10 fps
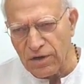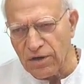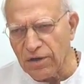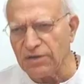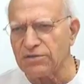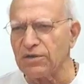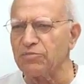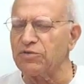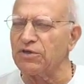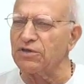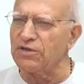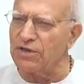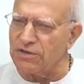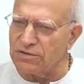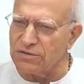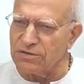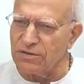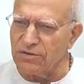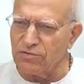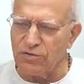Learn something this.
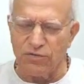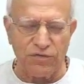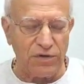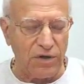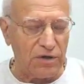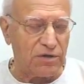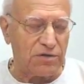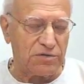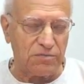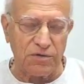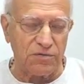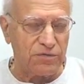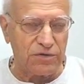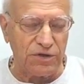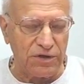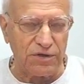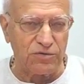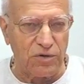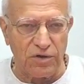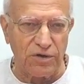So you feel, that's a wonderful thing, I
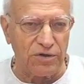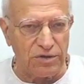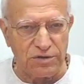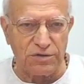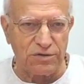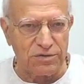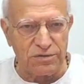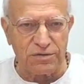should learn this.